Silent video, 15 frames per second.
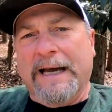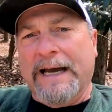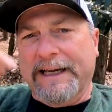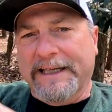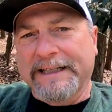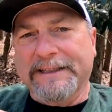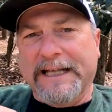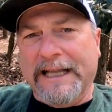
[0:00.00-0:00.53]
Hey,
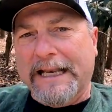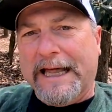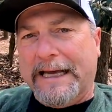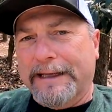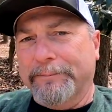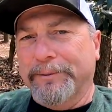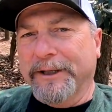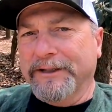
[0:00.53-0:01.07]
hit that
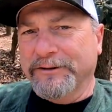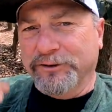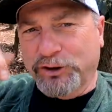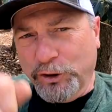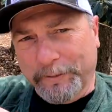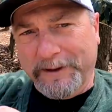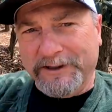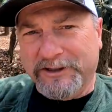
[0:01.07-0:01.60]
like button,
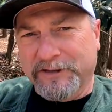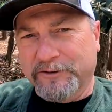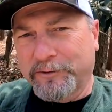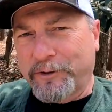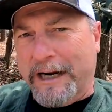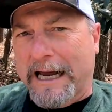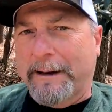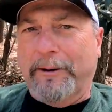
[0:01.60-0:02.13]
shoot me a
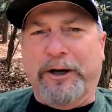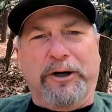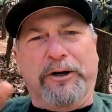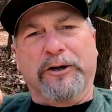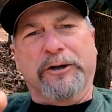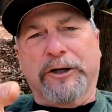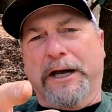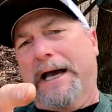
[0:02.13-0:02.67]
subscribe,
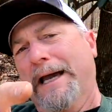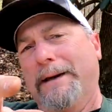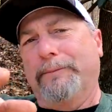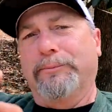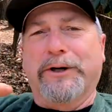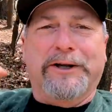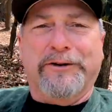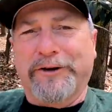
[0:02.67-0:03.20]
hook a
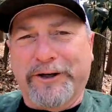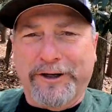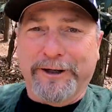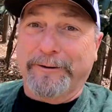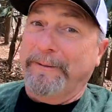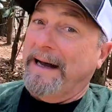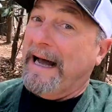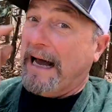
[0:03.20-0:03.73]
brother
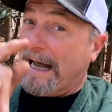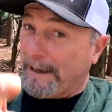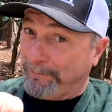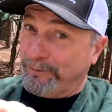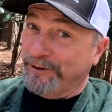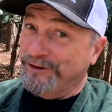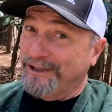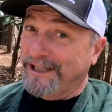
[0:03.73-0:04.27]
up. I
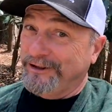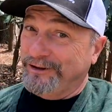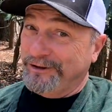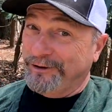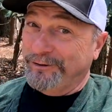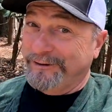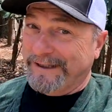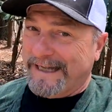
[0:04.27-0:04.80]
appreciate you
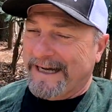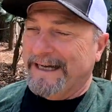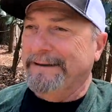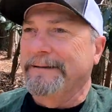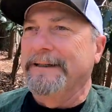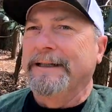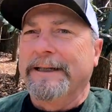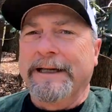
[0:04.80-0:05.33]
doing that.
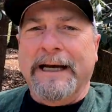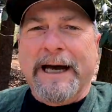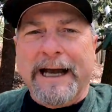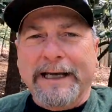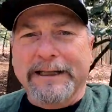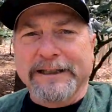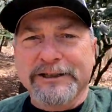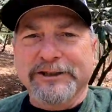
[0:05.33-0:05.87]

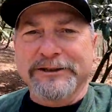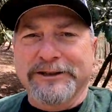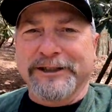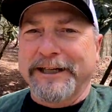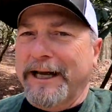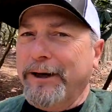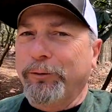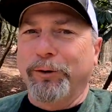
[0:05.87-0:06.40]
Hey, listen,
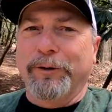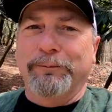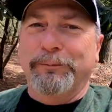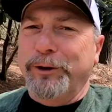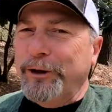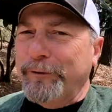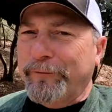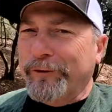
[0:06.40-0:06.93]
today we're in
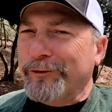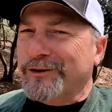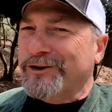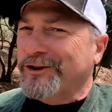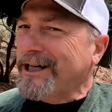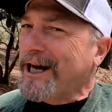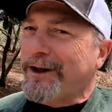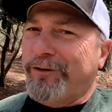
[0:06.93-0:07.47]
beautiful
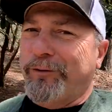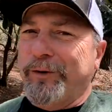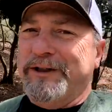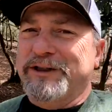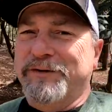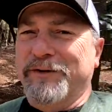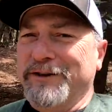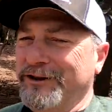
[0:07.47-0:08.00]

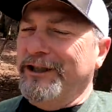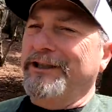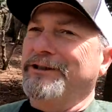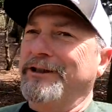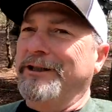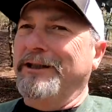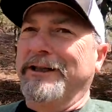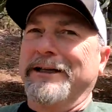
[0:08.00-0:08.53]
Southwest
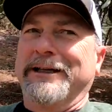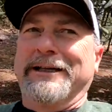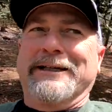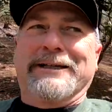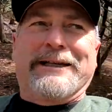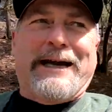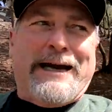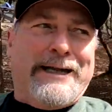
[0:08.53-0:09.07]
Virginia,
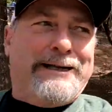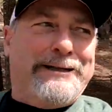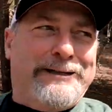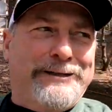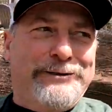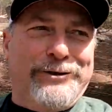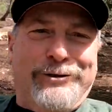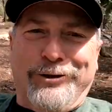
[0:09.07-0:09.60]
kind of
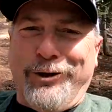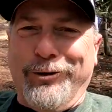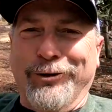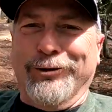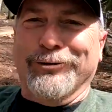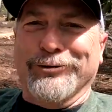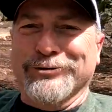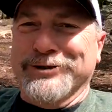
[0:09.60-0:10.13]
in the
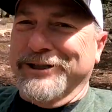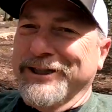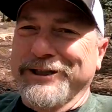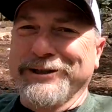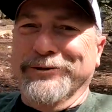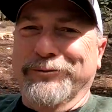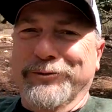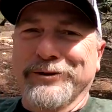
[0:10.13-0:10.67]
laurels and
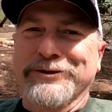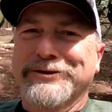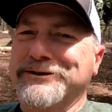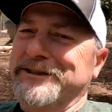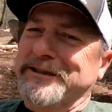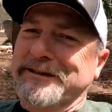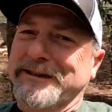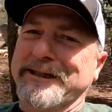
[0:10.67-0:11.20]
in the
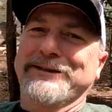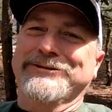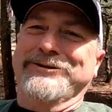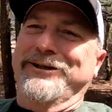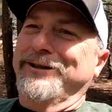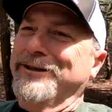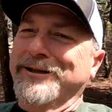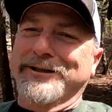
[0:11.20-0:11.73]
woods, and things
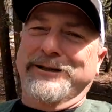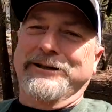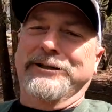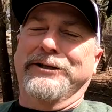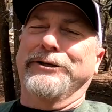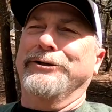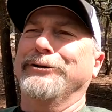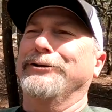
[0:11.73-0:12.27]
are
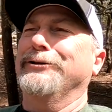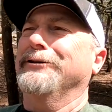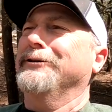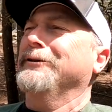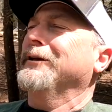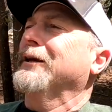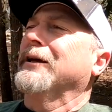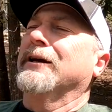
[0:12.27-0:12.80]
looking
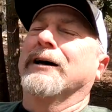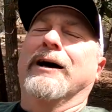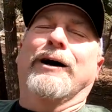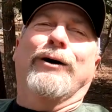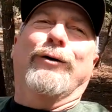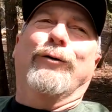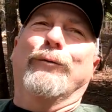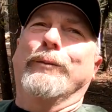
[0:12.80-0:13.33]
good.
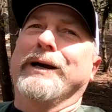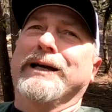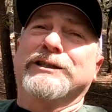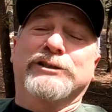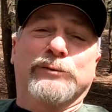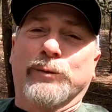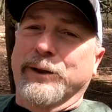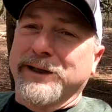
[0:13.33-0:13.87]
Oh man,
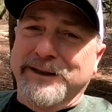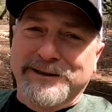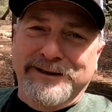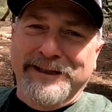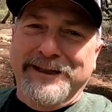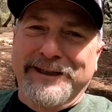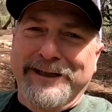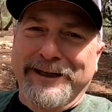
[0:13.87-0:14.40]
spring is
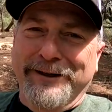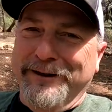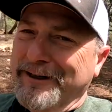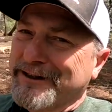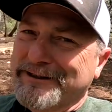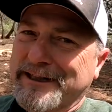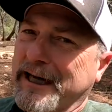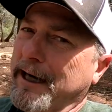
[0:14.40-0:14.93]
in the air, and
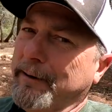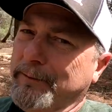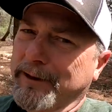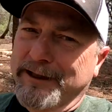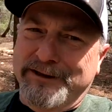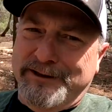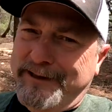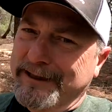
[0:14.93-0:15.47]
this time
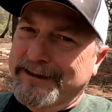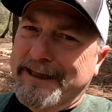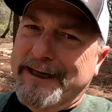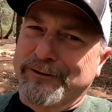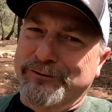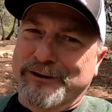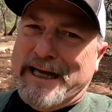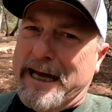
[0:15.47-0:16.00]
let's get
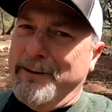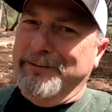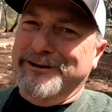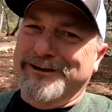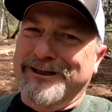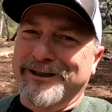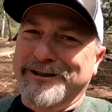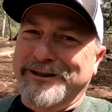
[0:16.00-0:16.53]
those
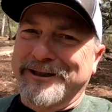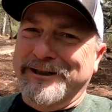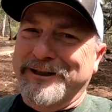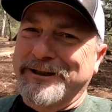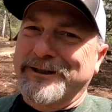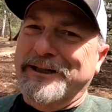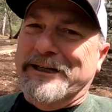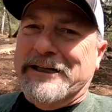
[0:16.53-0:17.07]
cabins looking
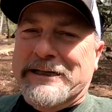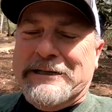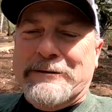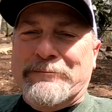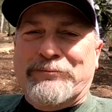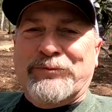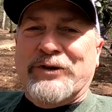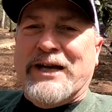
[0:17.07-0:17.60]
good.
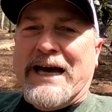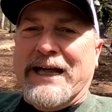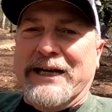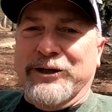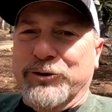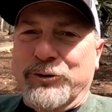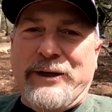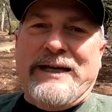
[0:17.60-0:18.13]
Got a
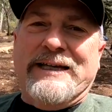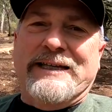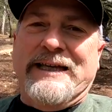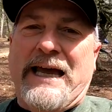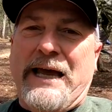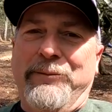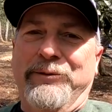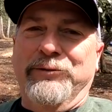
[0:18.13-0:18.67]
great
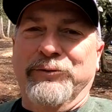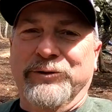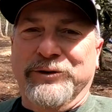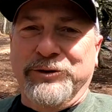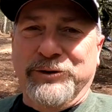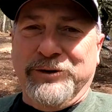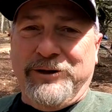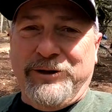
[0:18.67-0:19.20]
cabin we're
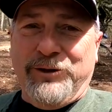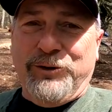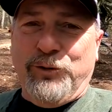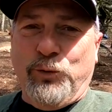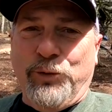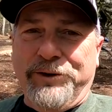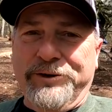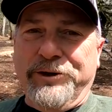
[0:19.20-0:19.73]
doing a little
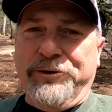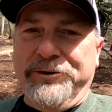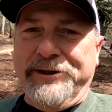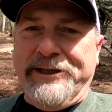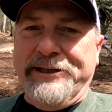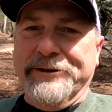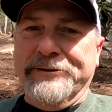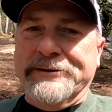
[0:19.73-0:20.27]
work on
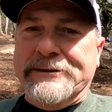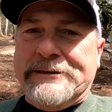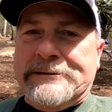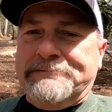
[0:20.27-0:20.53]
here.